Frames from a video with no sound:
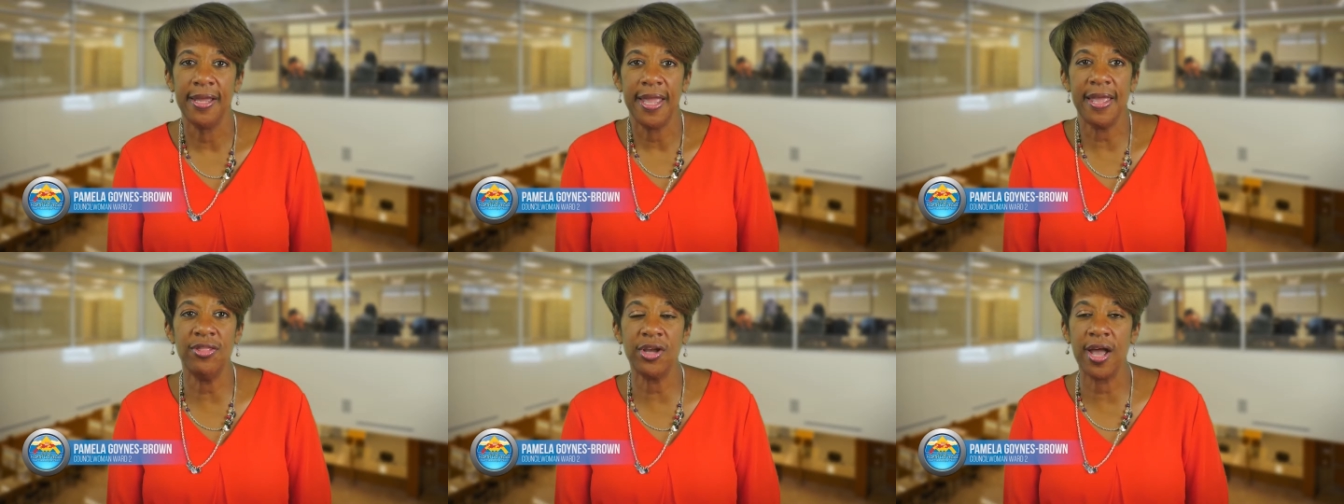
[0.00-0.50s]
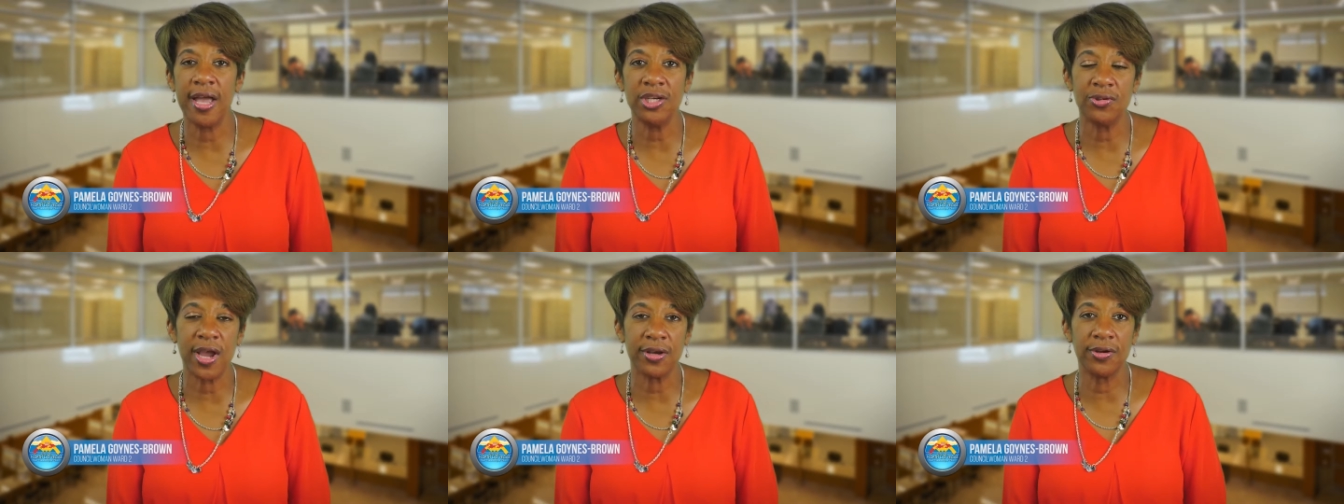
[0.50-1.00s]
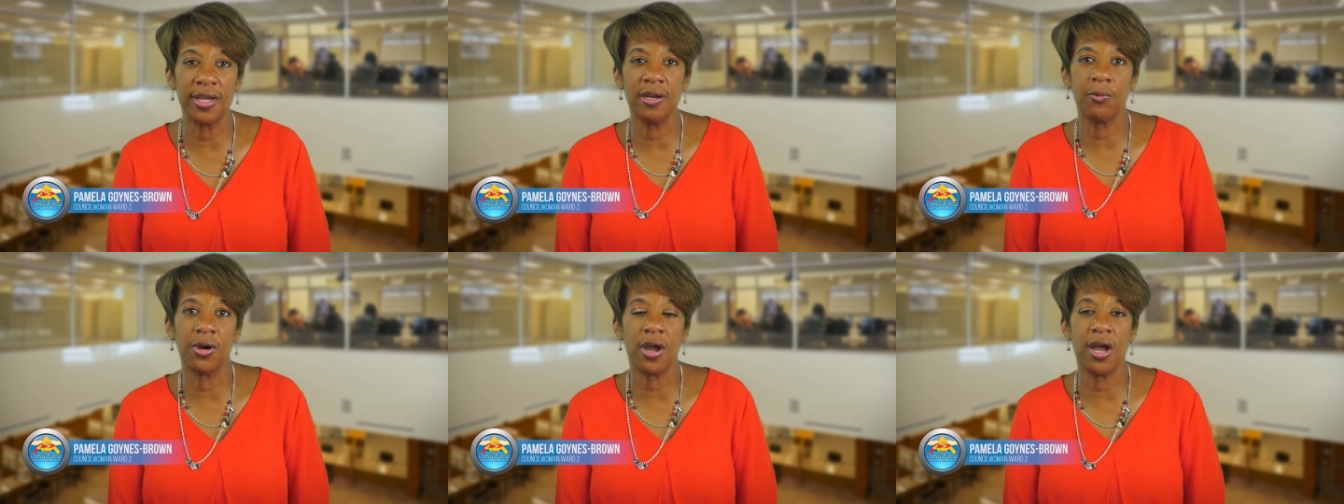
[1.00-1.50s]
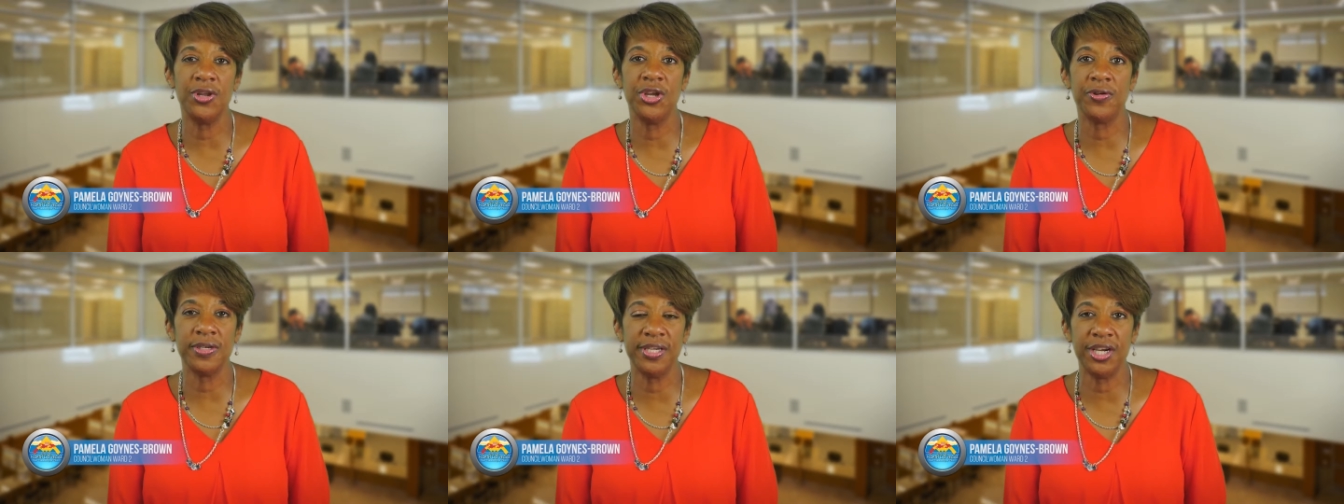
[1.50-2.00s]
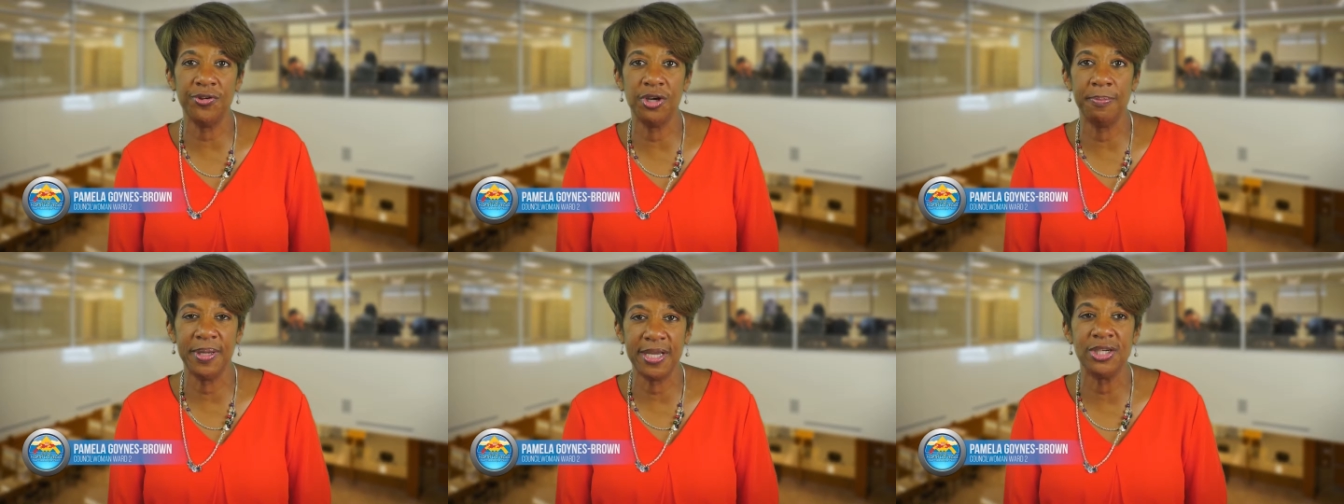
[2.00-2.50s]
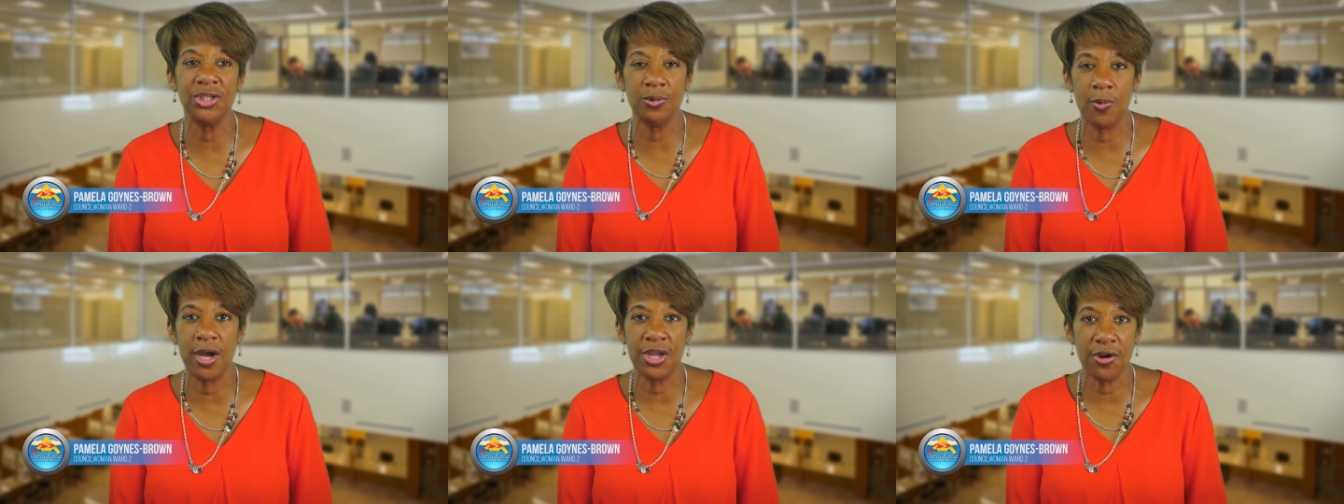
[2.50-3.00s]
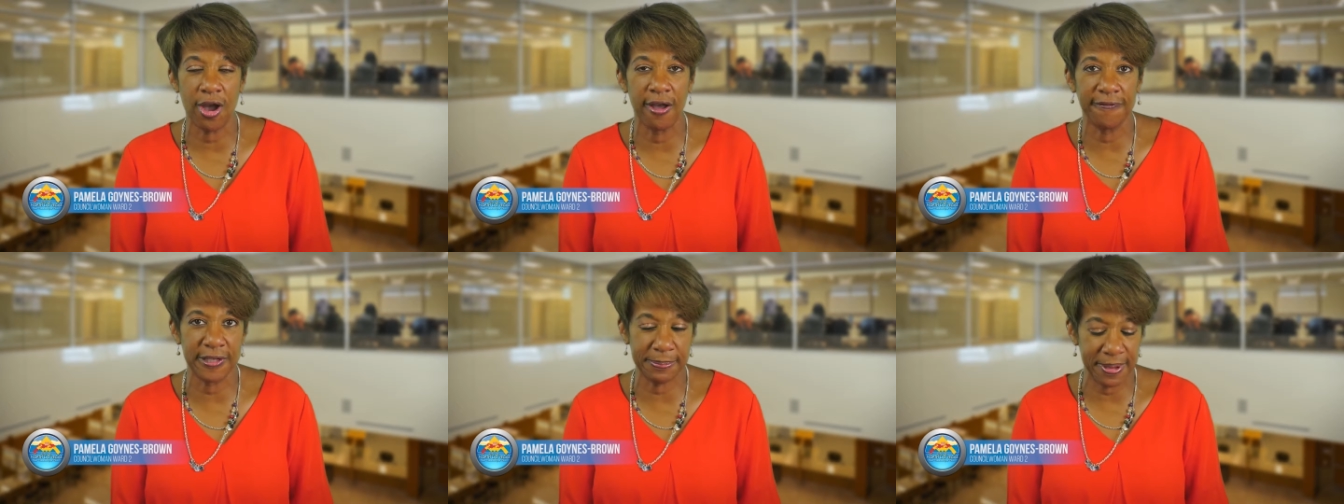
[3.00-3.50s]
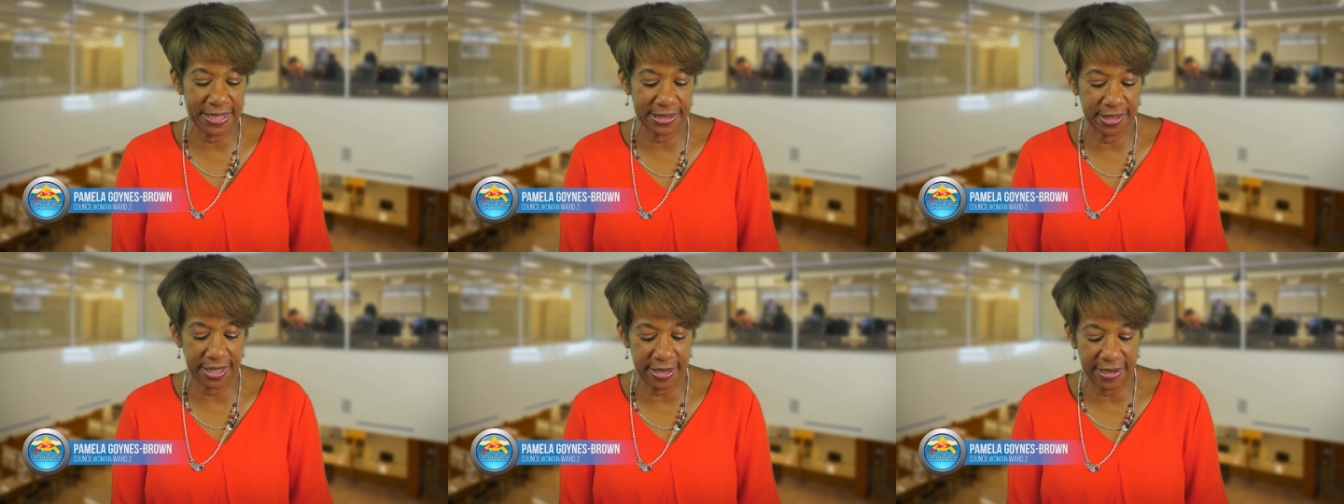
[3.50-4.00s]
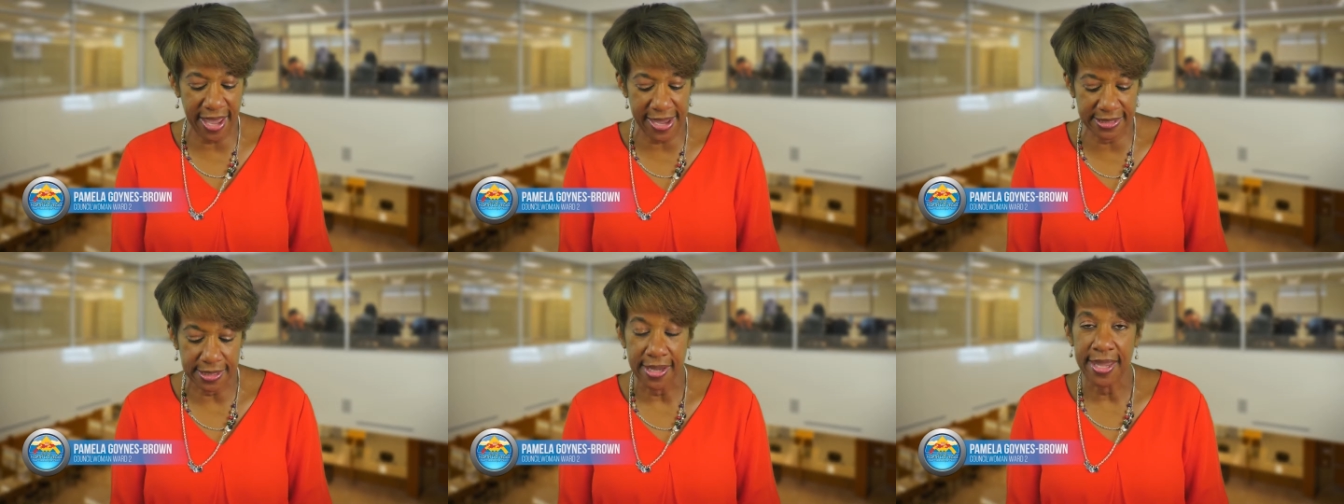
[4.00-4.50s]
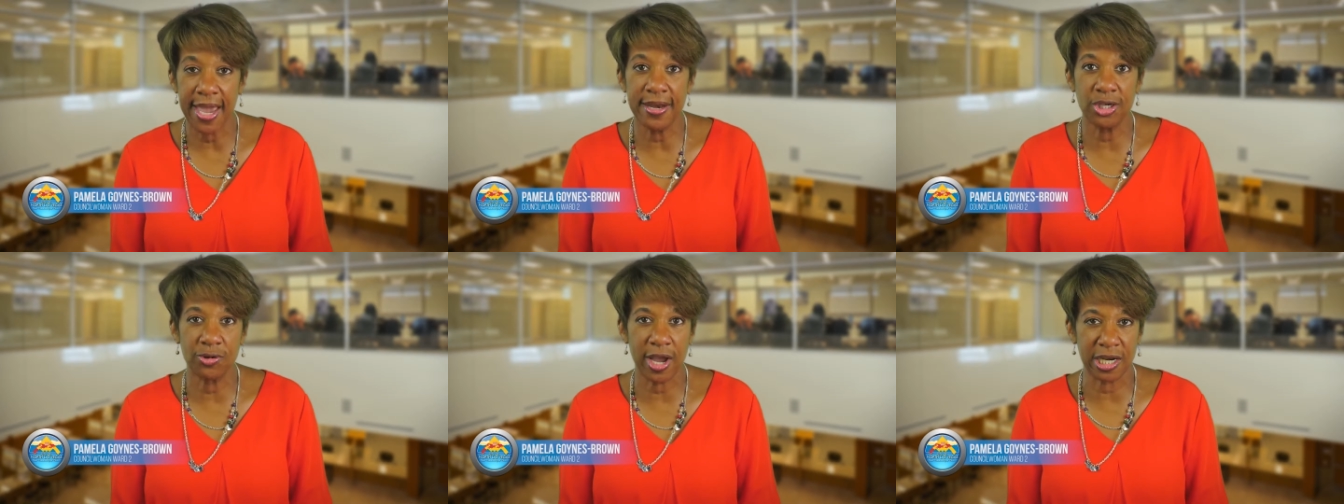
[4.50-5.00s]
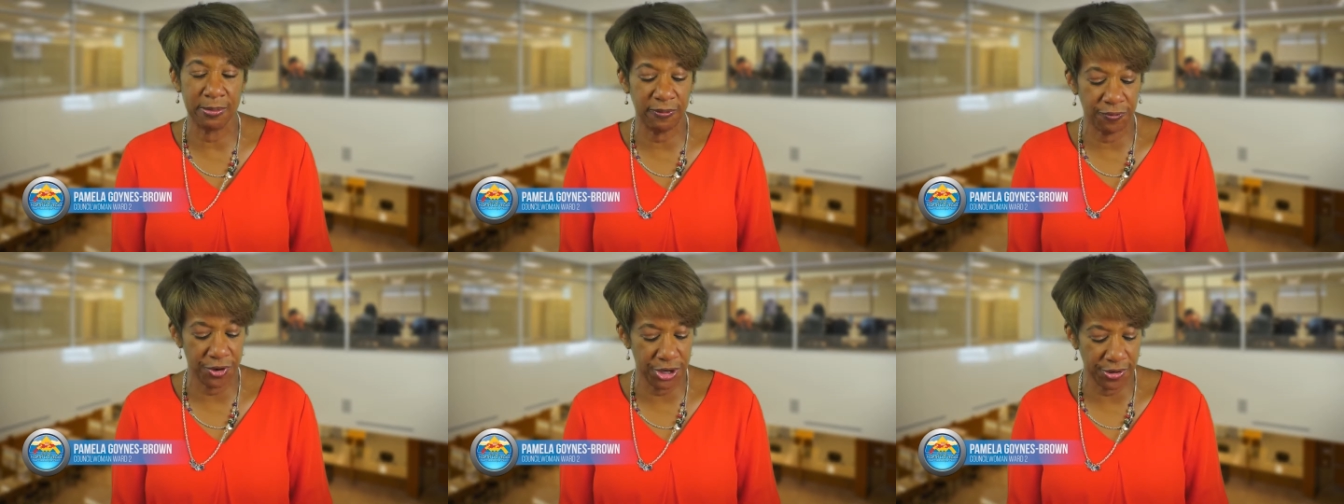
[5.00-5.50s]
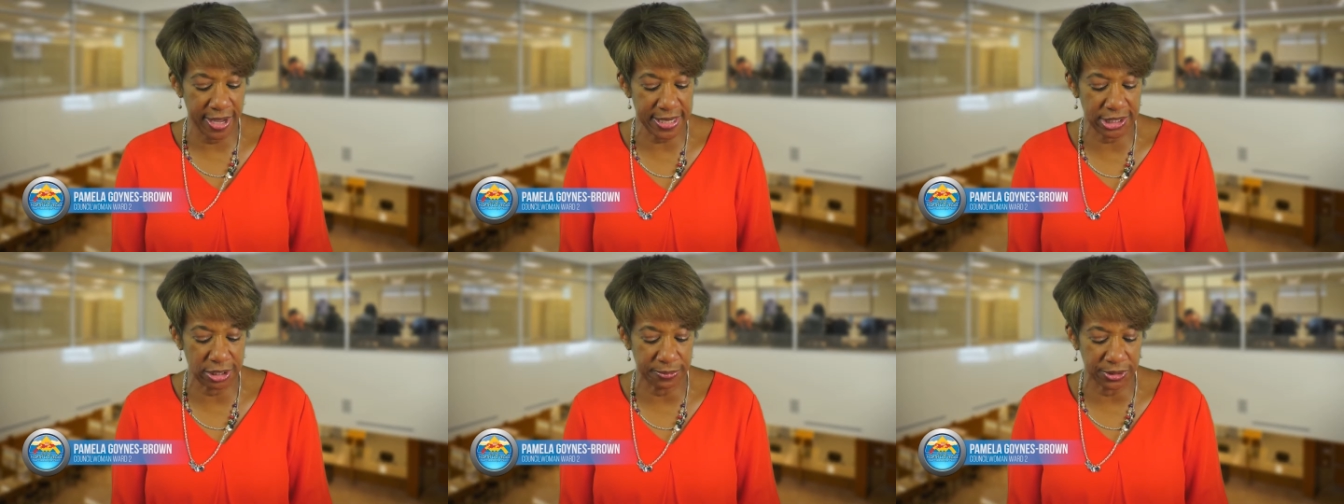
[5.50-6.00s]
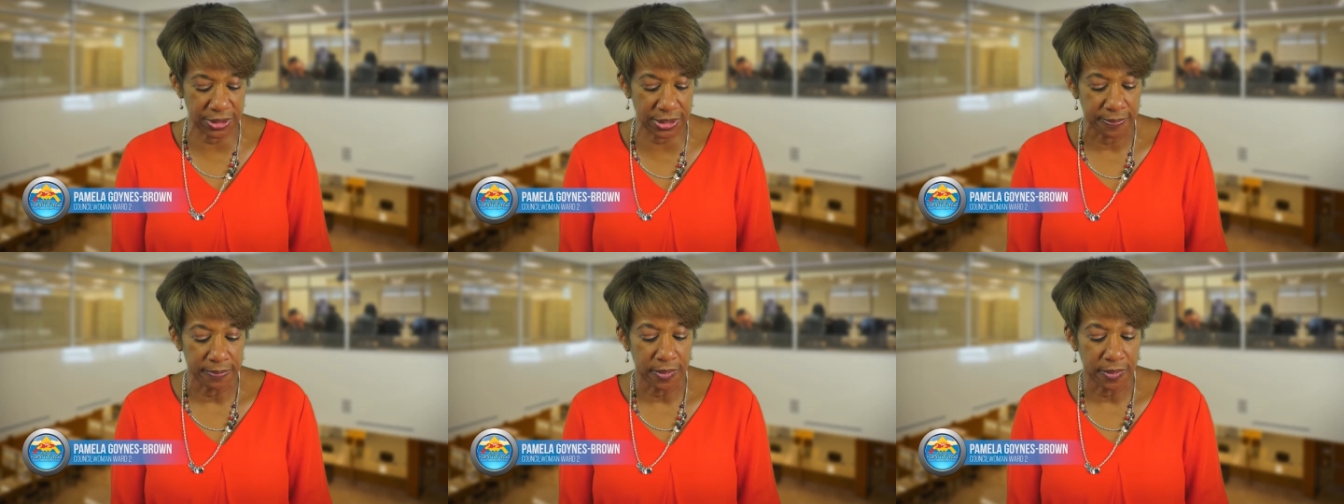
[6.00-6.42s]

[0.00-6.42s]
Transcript: and the contractor can work on your interior because you want your office space looking nice and attractive for your customers.